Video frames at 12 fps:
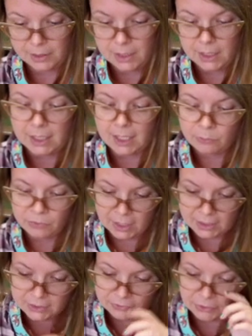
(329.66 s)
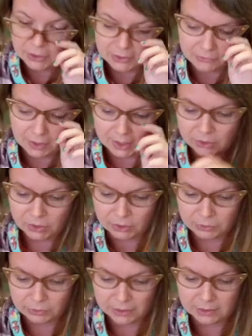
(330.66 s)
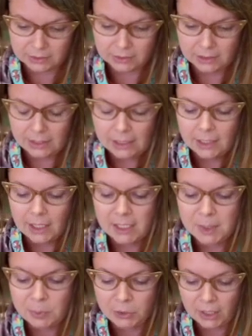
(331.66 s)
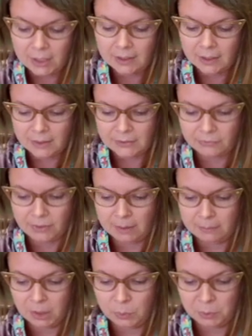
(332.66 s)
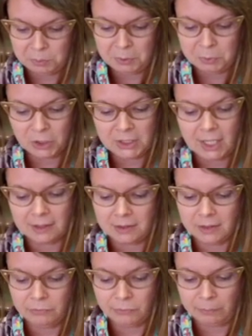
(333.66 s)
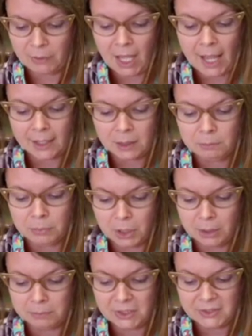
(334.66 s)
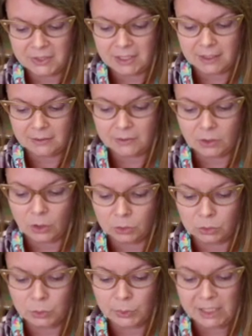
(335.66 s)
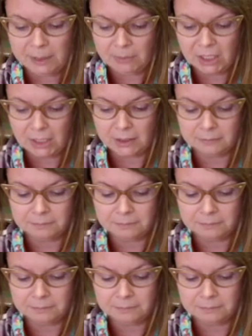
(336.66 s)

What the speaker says: He gave thanks for his fine children, and he prayed that his family would be protected from the atom bomb disease called leukemia.